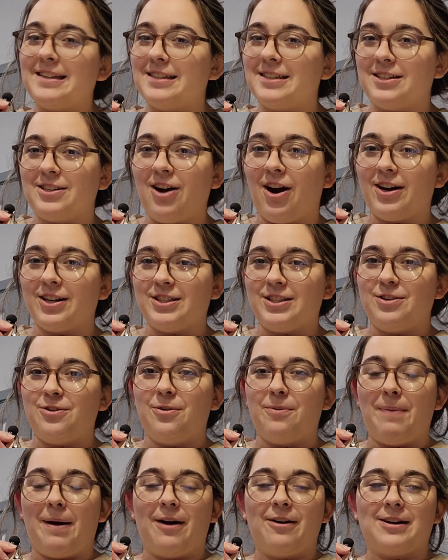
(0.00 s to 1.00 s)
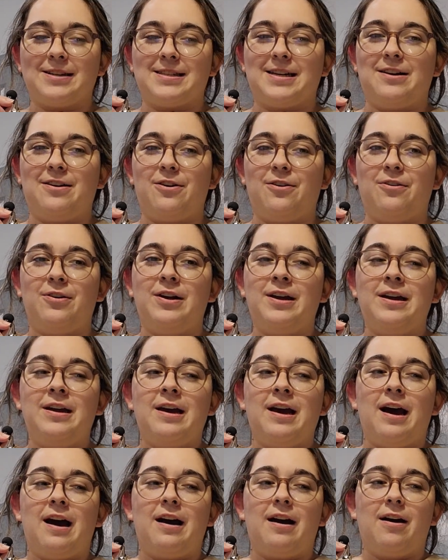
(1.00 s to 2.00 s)
to talk to you about, because I know
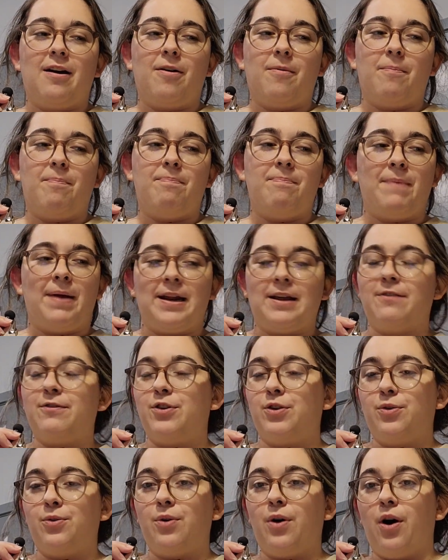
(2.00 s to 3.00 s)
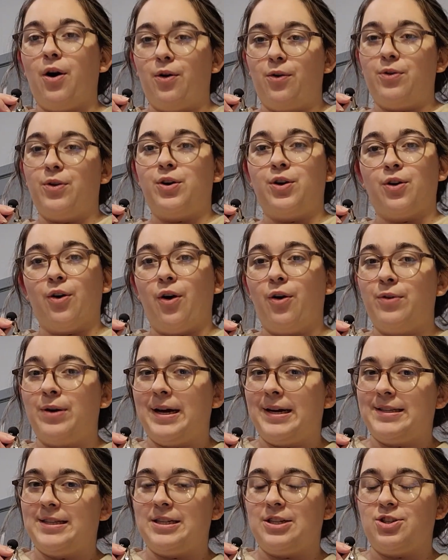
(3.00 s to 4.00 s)
many of you own your own
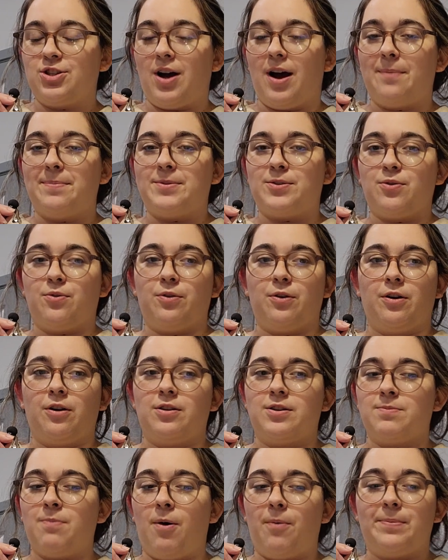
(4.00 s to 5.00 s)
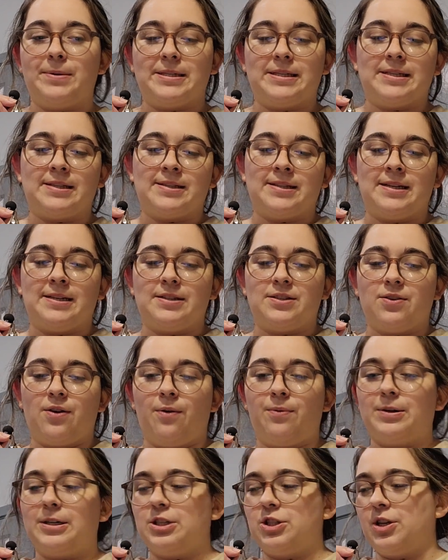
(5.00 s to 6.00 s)
Etsy shops or small businesses. So I
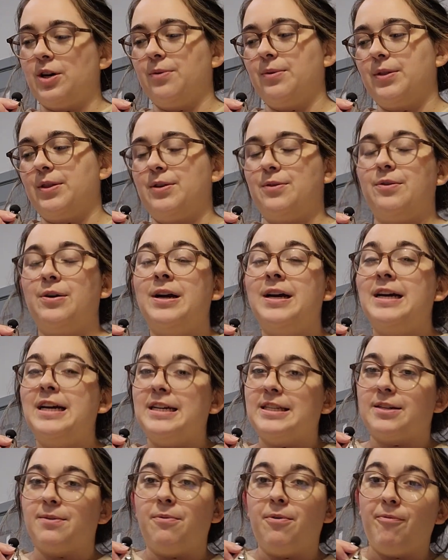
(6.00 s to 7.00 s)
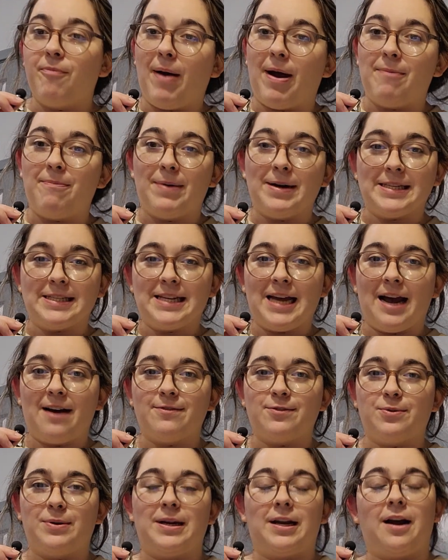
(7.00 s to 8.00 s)
want to share with you some of my
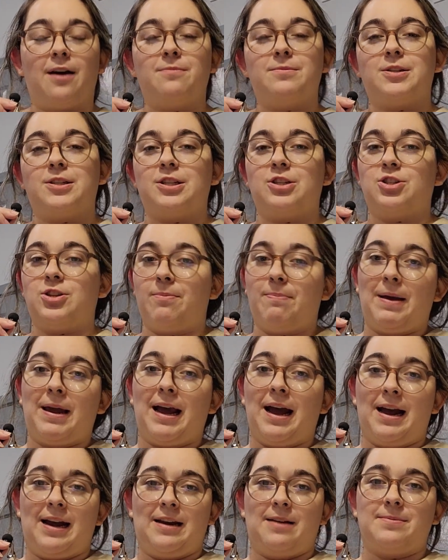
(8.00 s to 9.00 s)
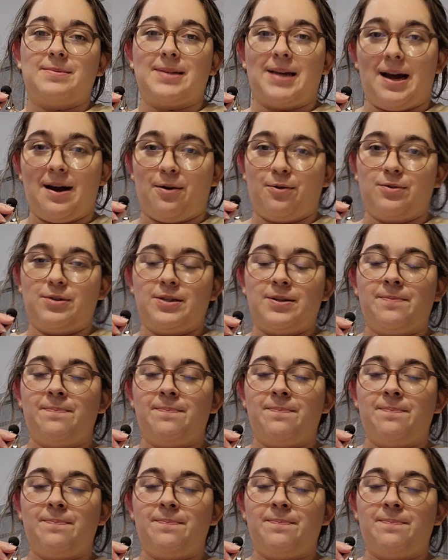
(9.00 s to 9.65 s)
must-haves when it comes to shipping items out.